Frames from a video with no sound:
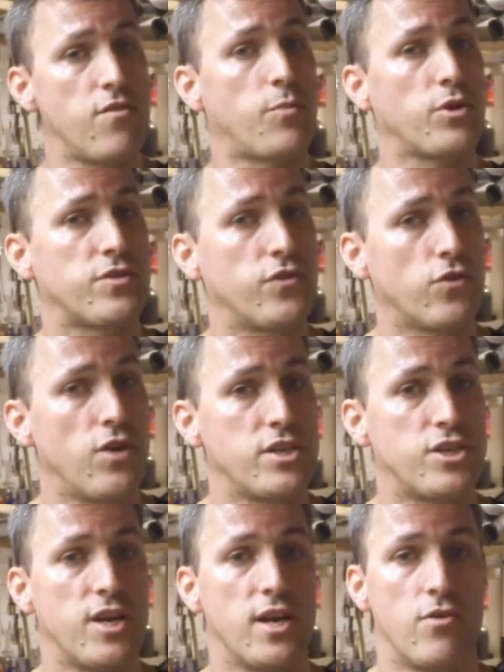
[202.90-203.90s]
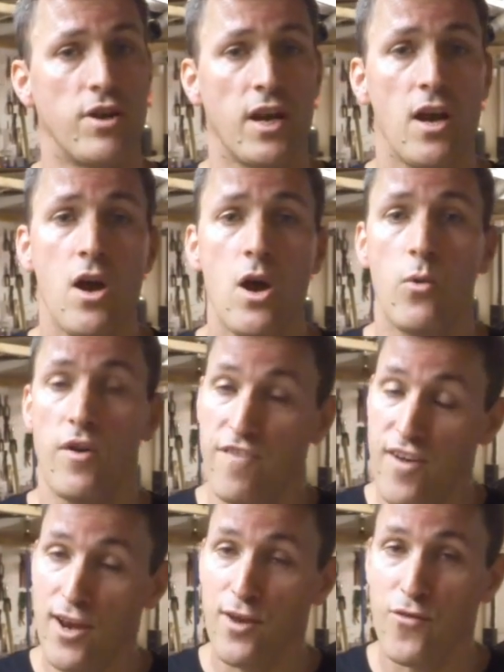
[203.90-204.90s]
at Plus4 Engineering. We're
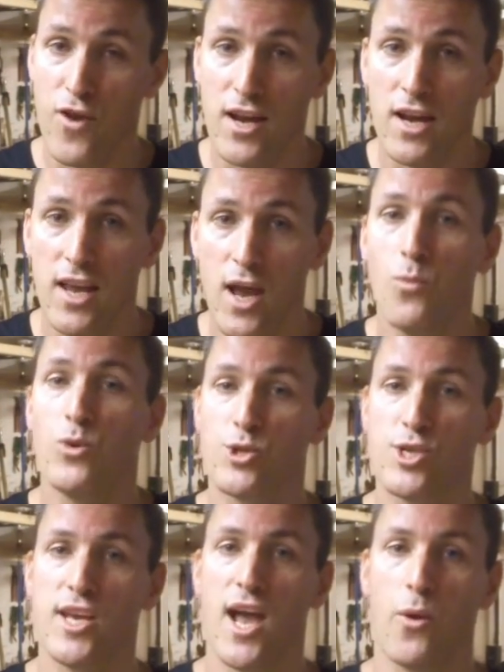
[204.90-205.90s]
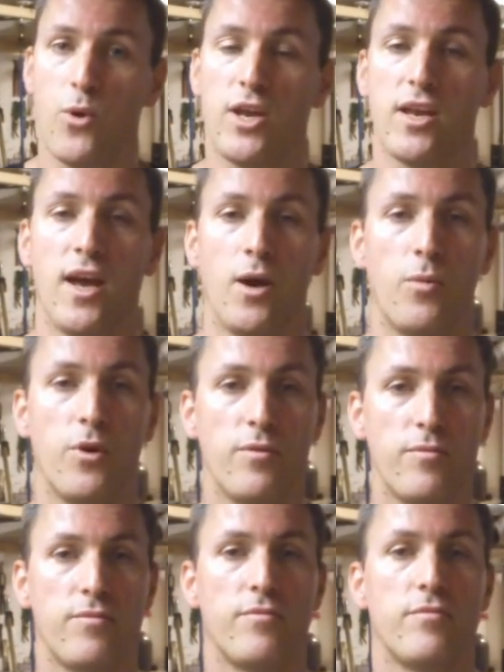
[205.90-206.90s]
fairly friendly and we'll see how we can help.
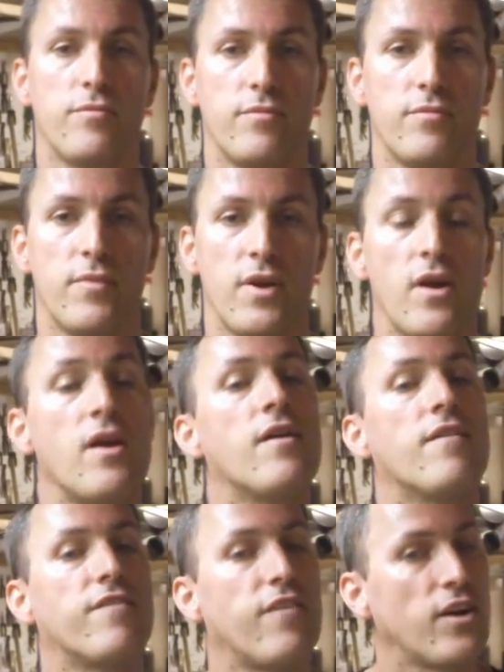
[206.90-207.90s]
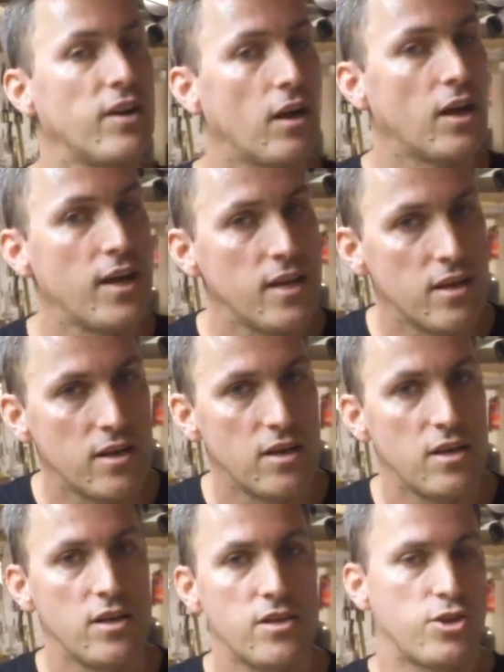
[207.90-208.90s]
Finally,
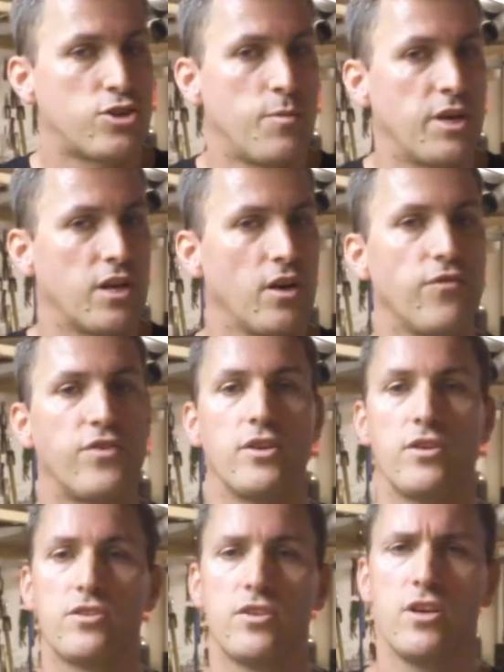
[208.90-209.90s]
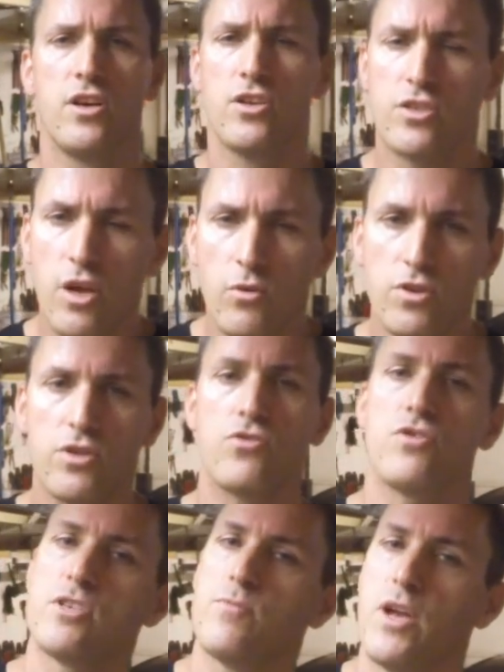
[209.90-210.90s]
just a bit of confidence. Don't
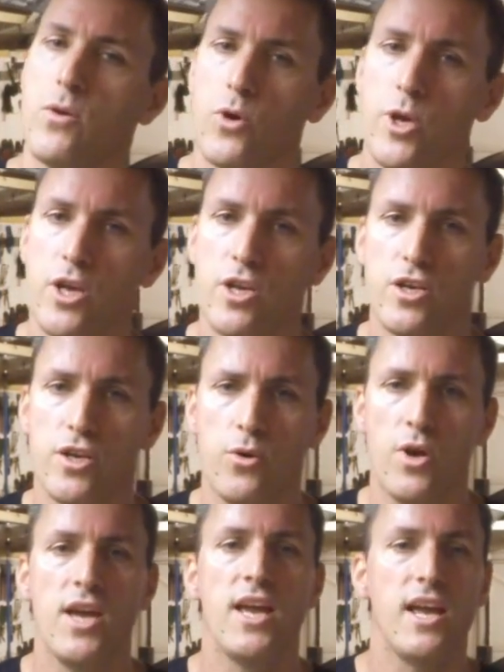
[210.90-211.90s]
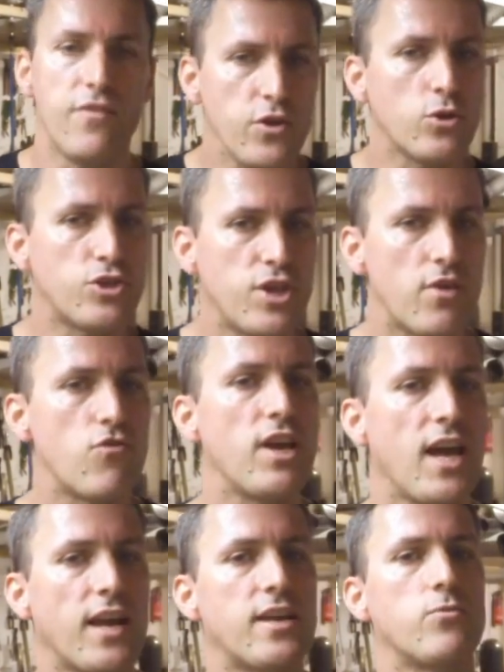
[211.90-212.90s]
underestimate what you can do. If you're generally
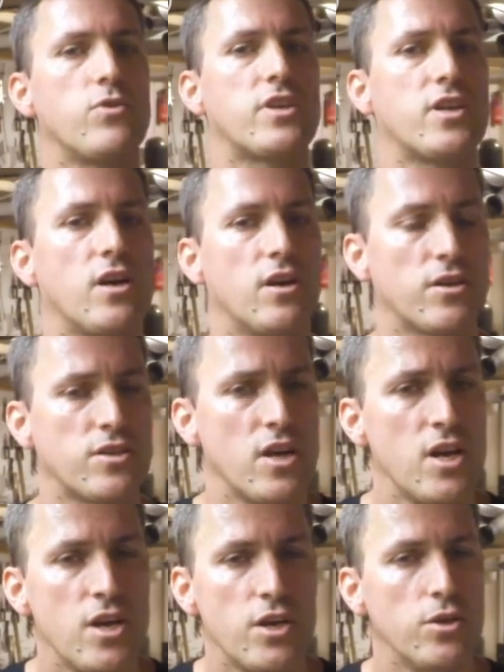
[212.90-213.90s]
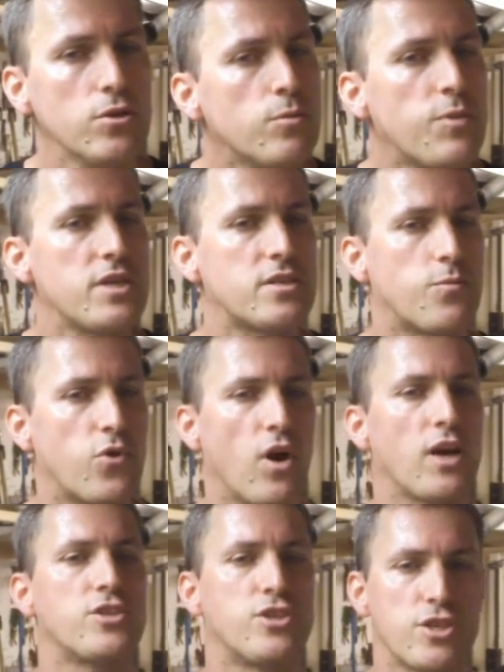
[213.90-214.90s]
handy with cars, you'll be
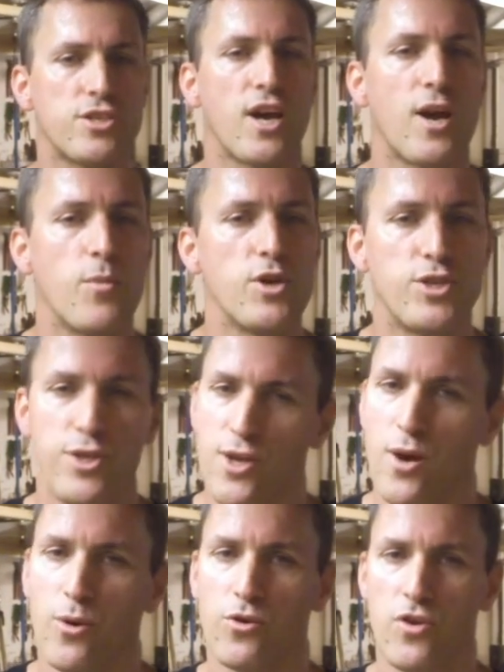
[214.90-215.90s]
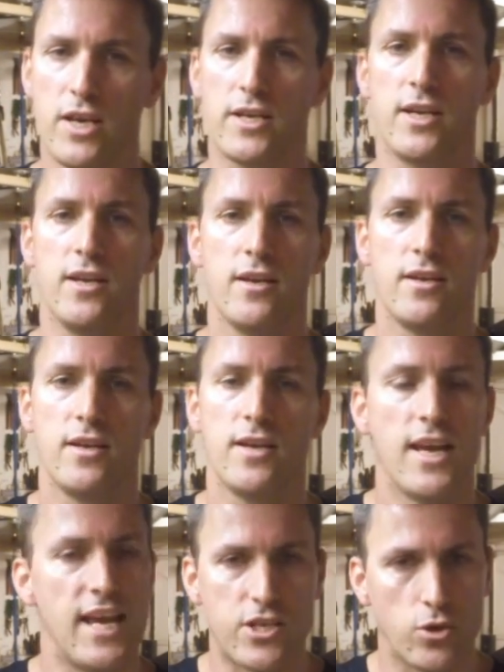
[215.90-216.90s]
surprised just how much you know already.
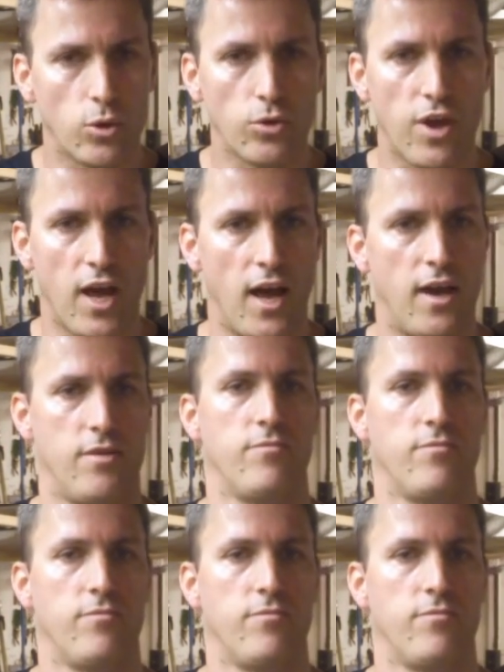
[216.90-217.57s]
It's all there.